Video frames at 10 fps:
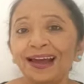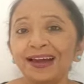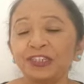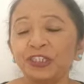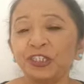a
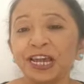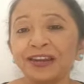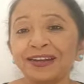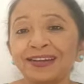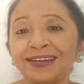
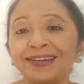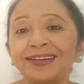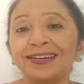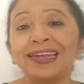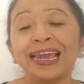gerund
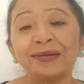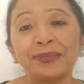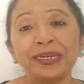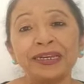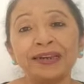can
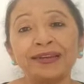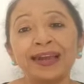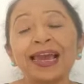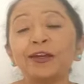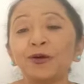be
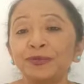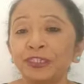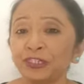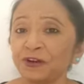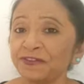an
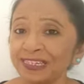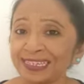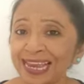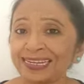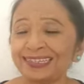object of a
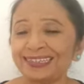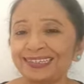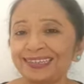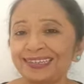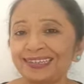
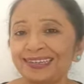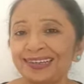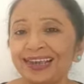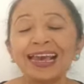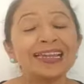sentence.
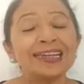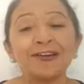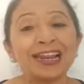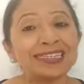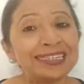Now
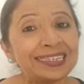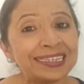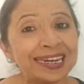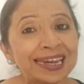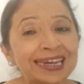let's
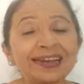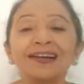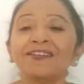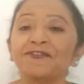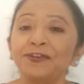take
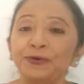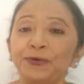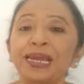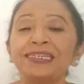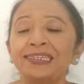a few
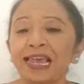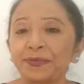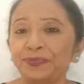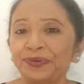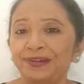
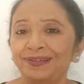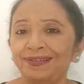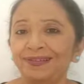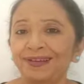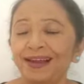examples.
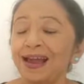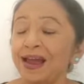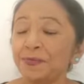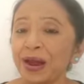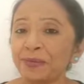
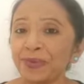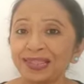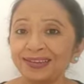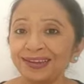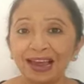My
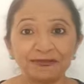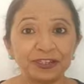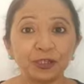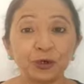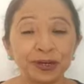mother loves
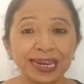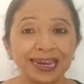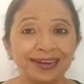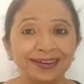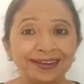
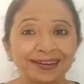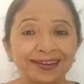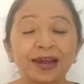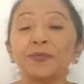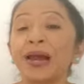cooking.
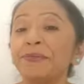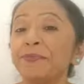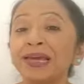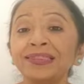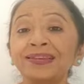My
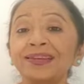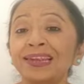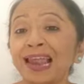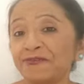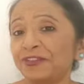mother
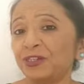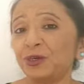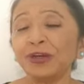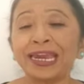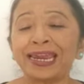loves
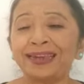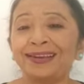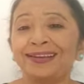cooking.